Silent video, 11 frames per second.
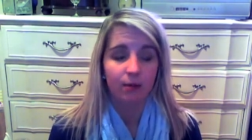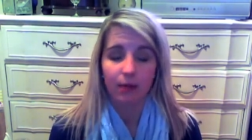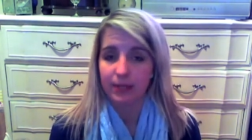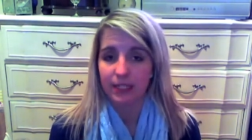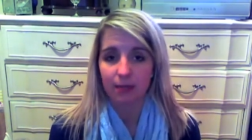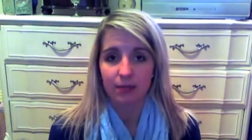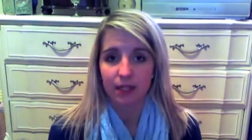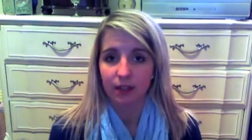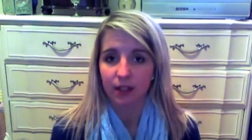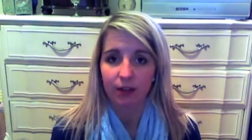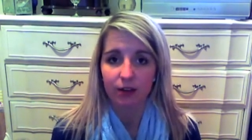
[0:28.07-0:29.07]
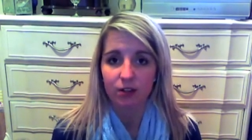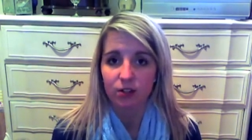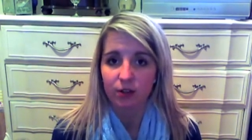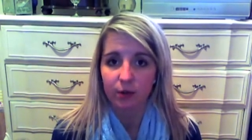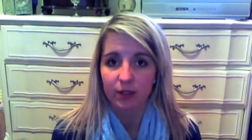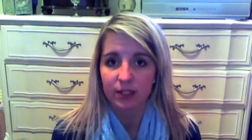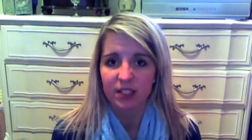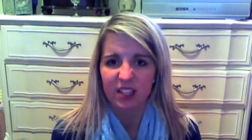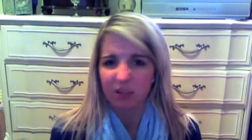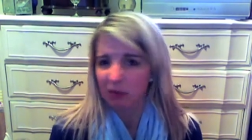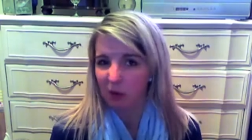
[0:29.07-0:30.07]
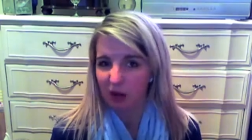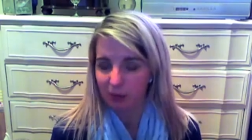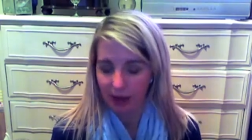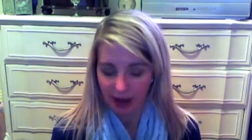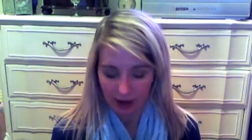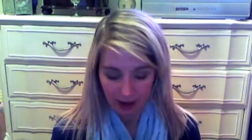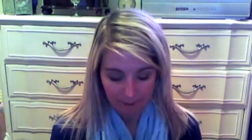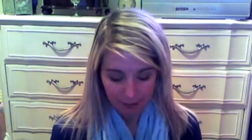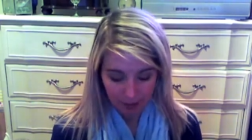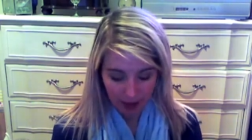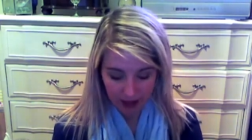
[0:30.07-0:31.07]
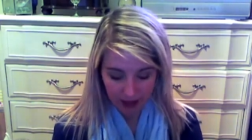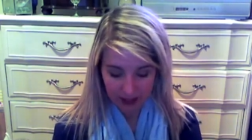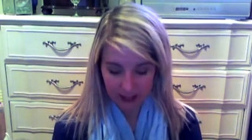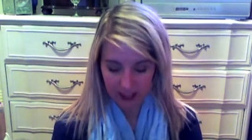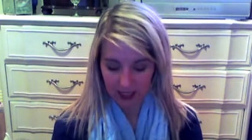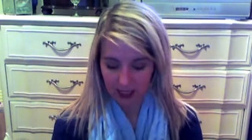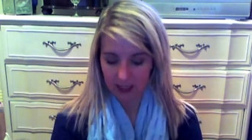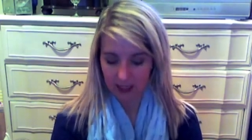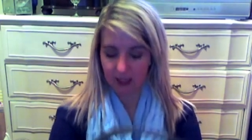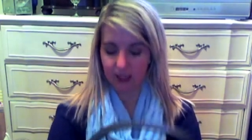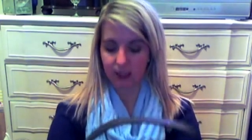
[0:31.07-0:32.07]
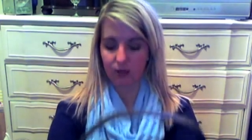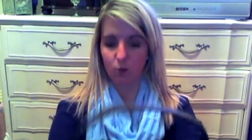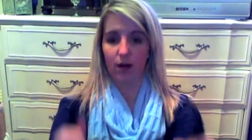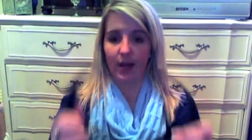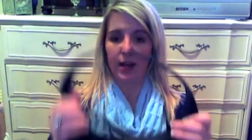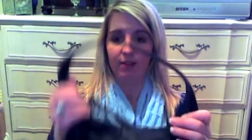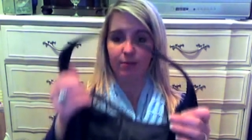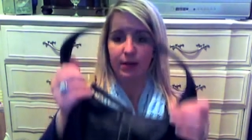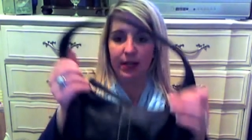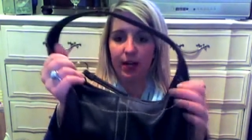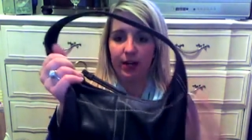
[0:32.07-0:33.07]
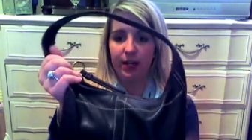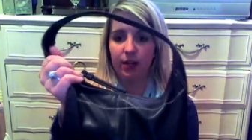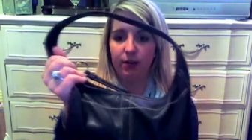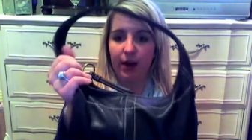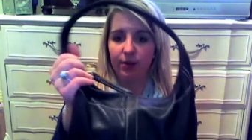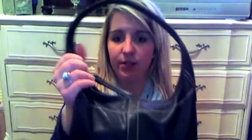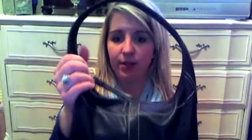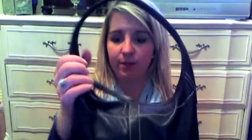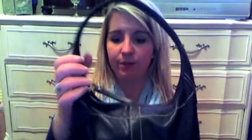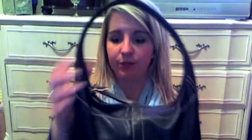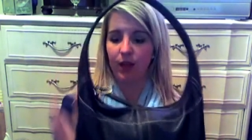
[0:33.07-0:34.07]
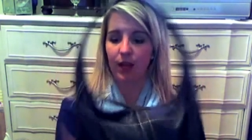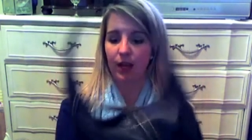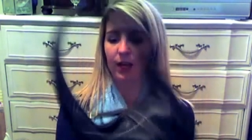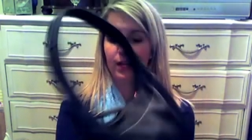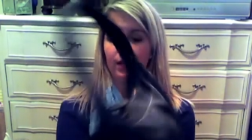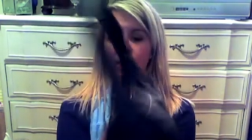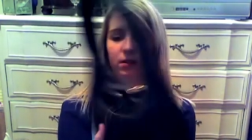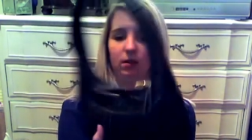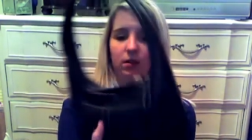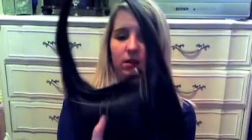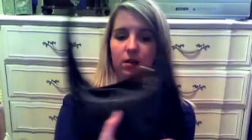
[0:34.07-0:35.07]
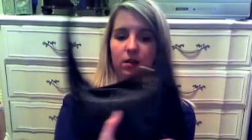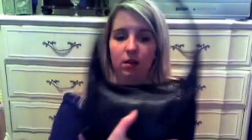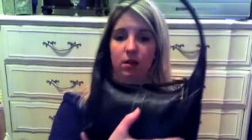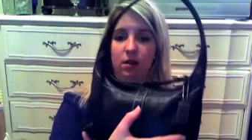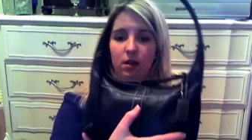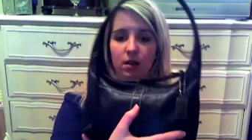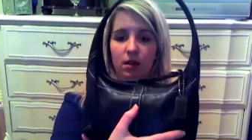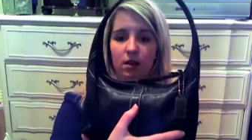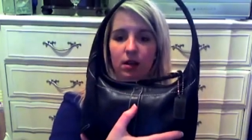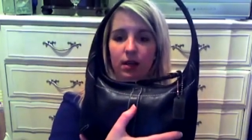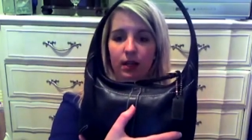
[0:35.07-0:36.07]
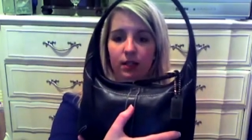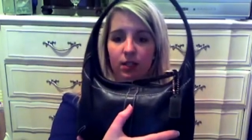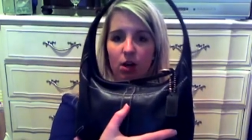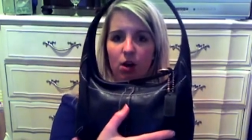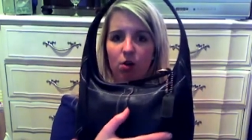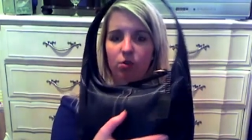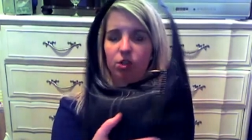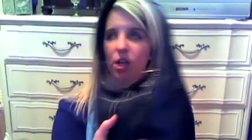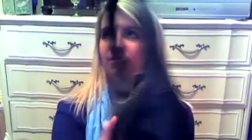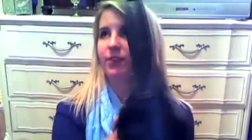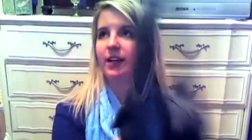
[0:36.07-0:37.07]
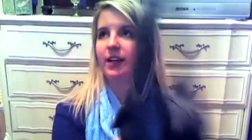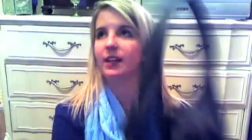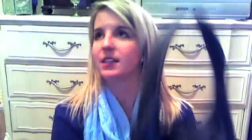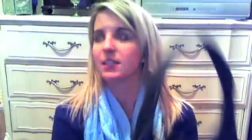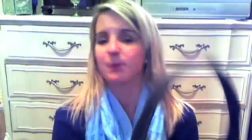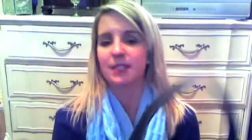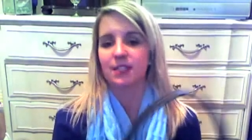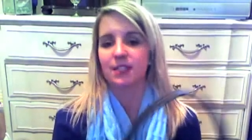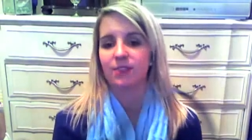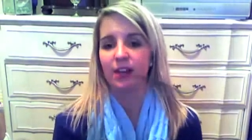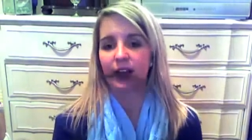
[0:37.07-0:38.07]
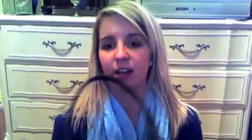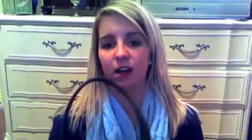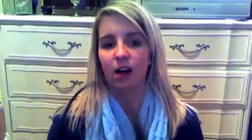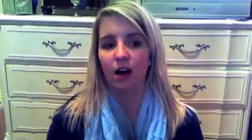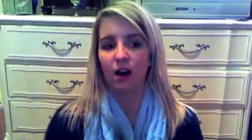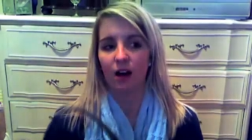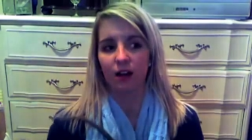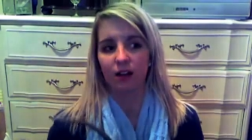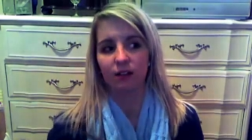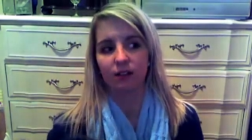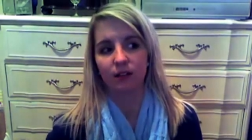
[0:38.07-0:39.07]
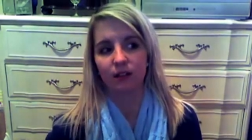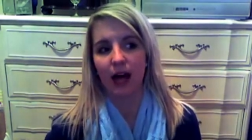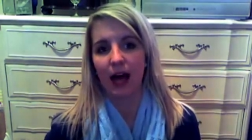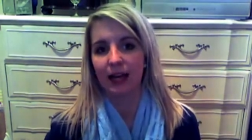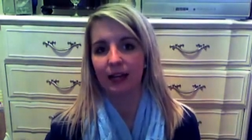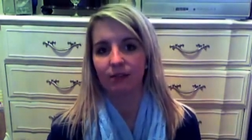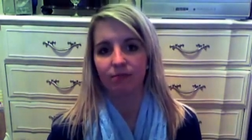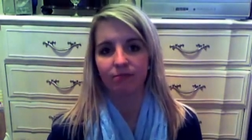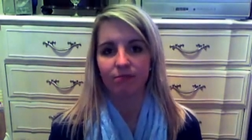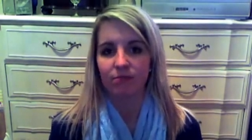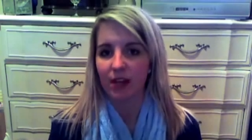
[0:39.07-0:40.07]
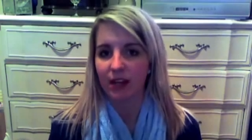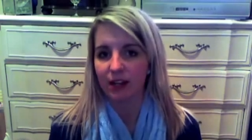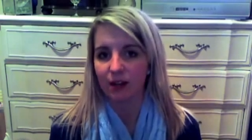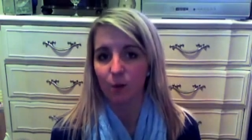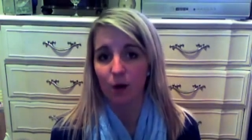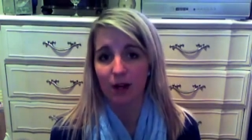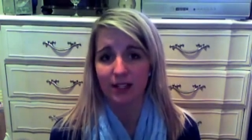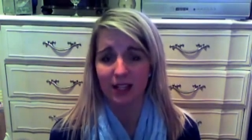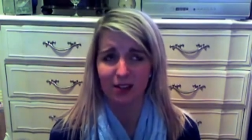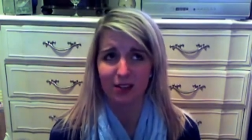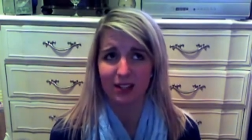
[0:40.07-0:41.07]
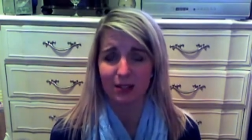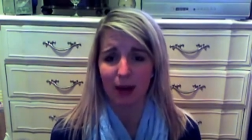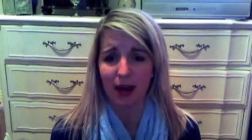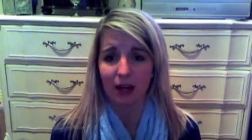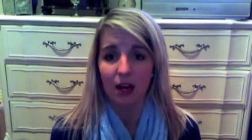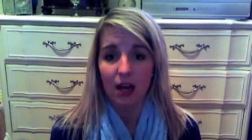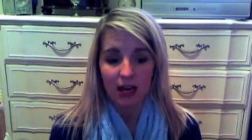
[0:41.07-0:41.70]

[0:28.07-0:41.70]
Maybe someday I'll get around to doing what's in my work bag. But this is what I've been carrying around, and it's a coach. I forget the specific uh, line that it was. I know that's bad.